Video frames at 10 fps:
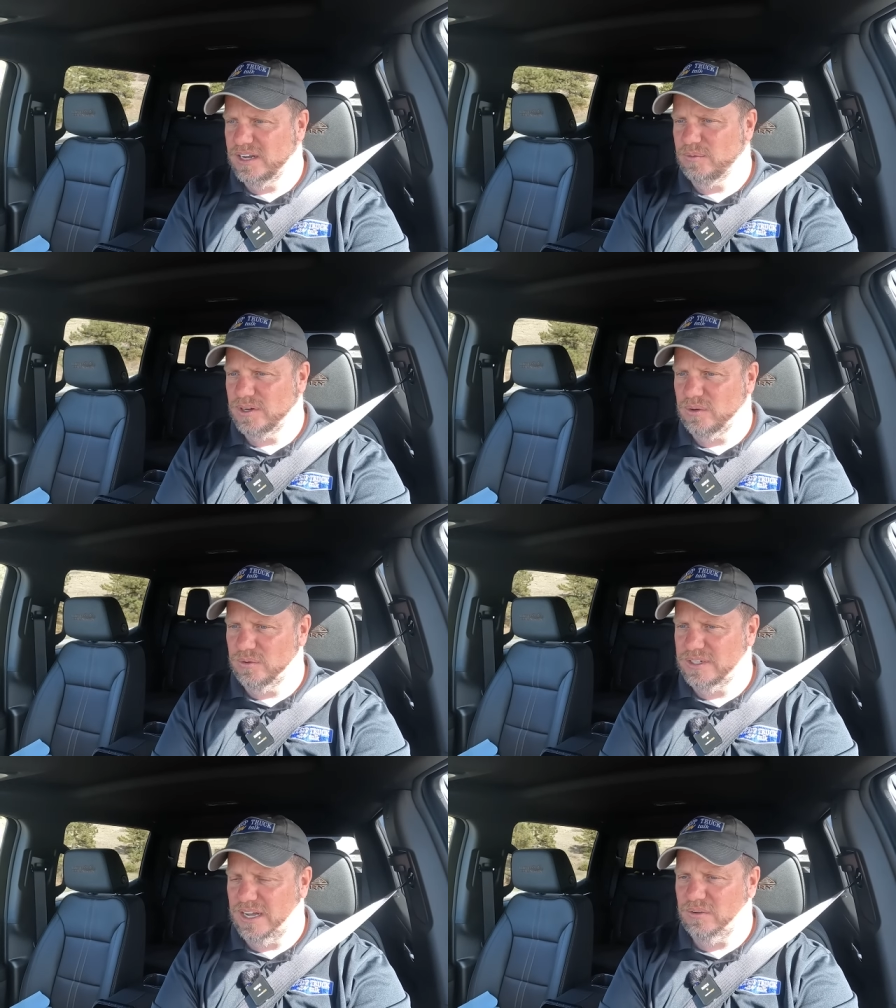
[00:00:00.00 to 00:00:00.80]
And we'll
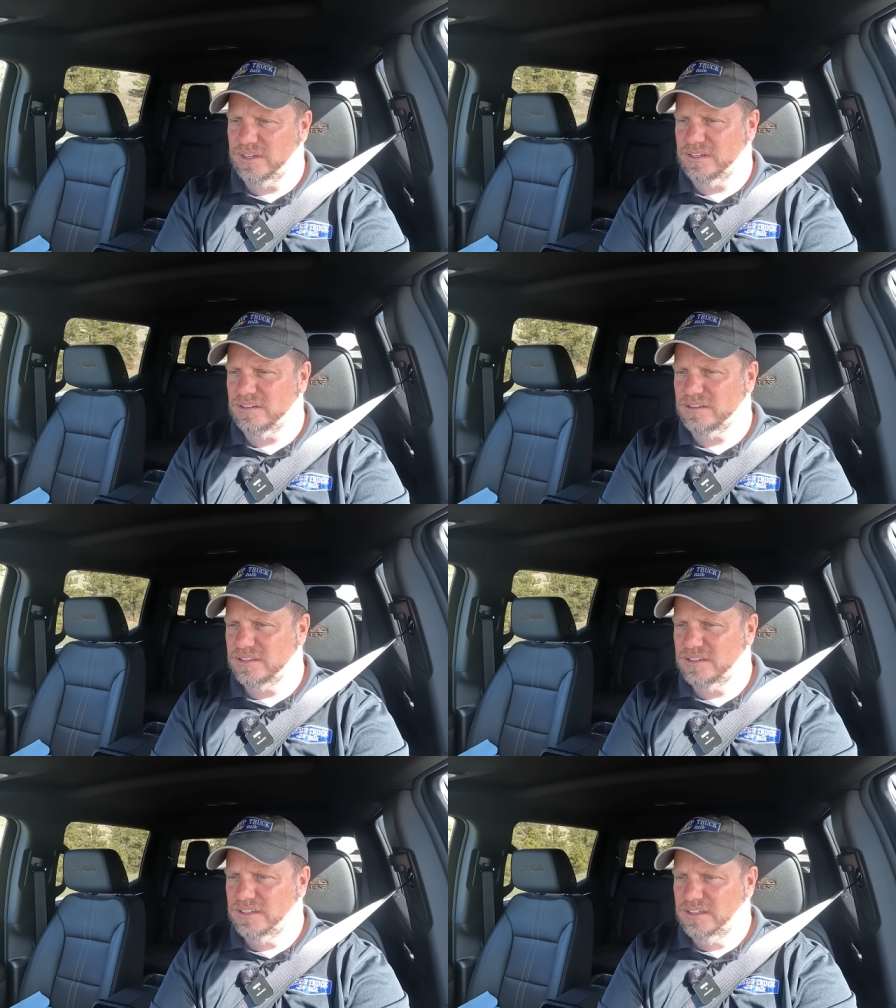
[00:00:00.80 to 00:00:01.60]
go down the hill,
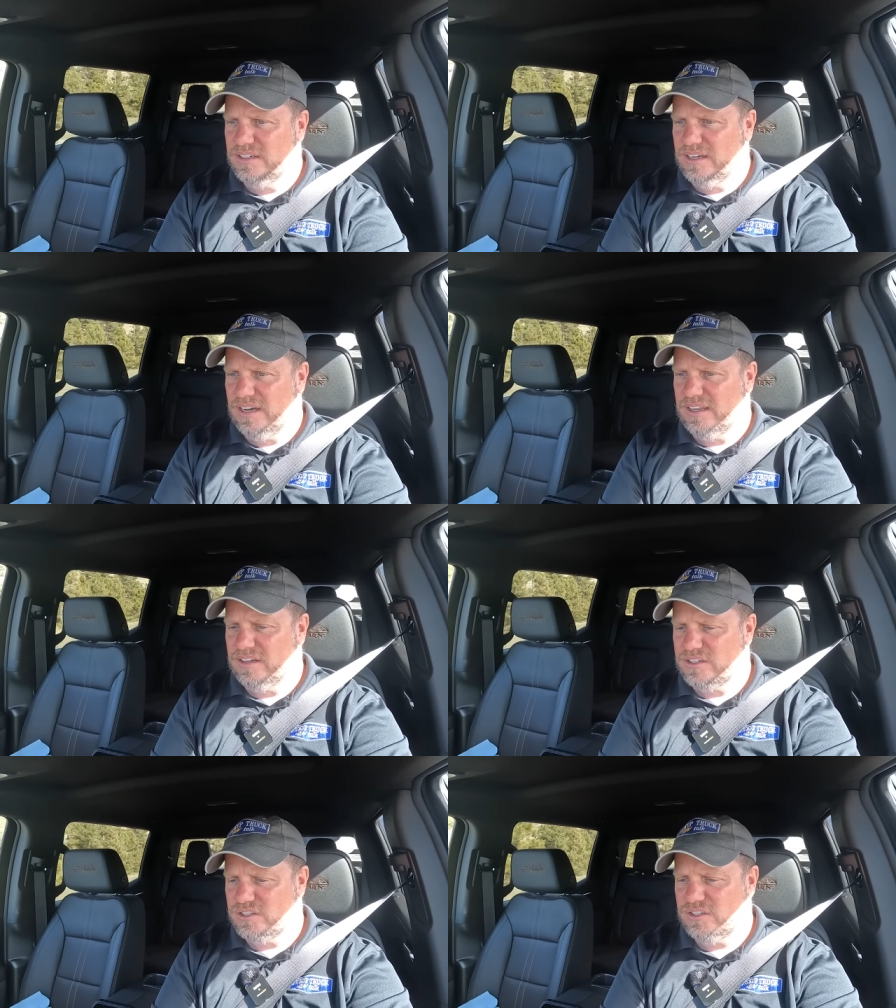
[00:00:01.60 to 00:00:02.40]
and
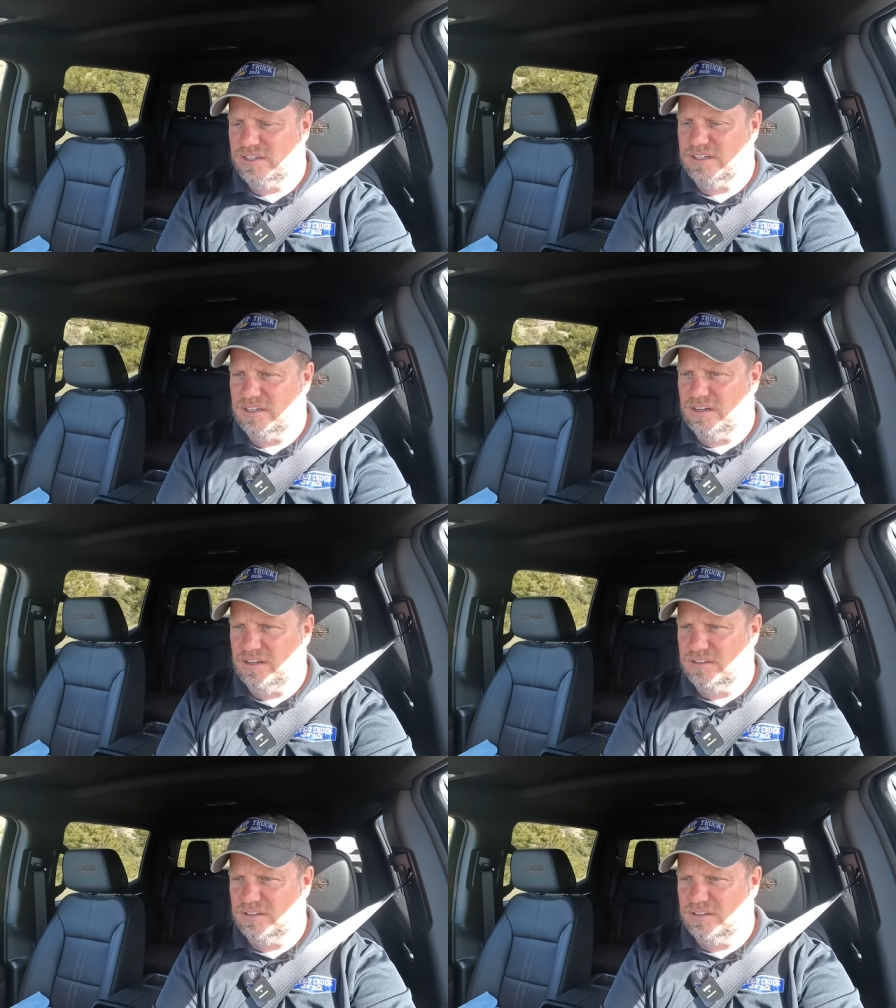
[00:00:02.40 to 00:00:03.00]
this should